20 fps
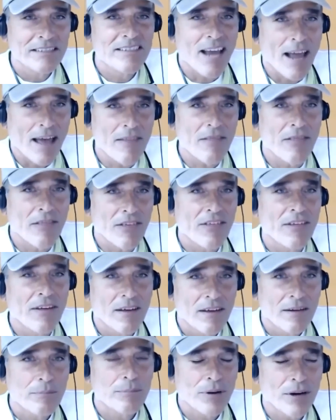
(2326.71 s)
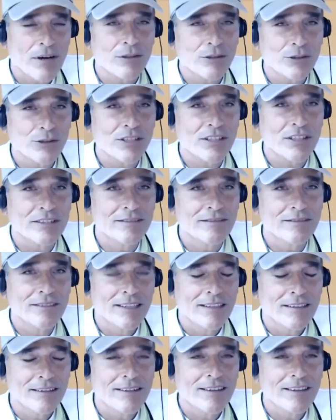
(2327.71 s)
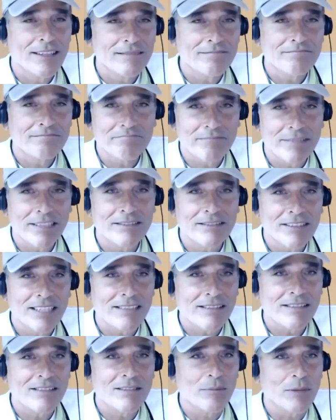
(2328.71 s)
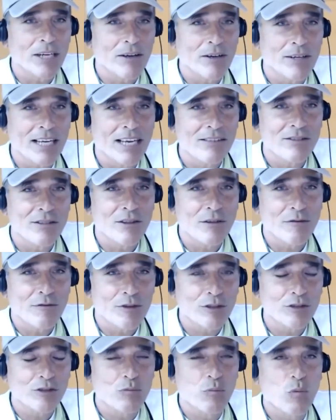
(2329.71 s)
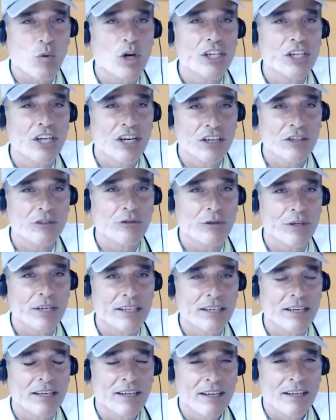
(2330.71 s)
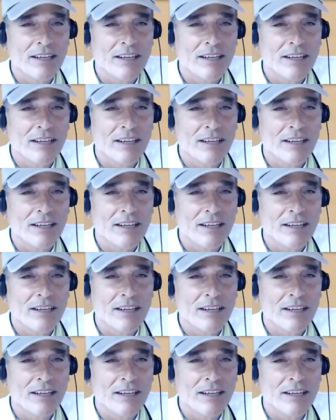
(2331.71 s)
10th person that that gets to me okay so the first 100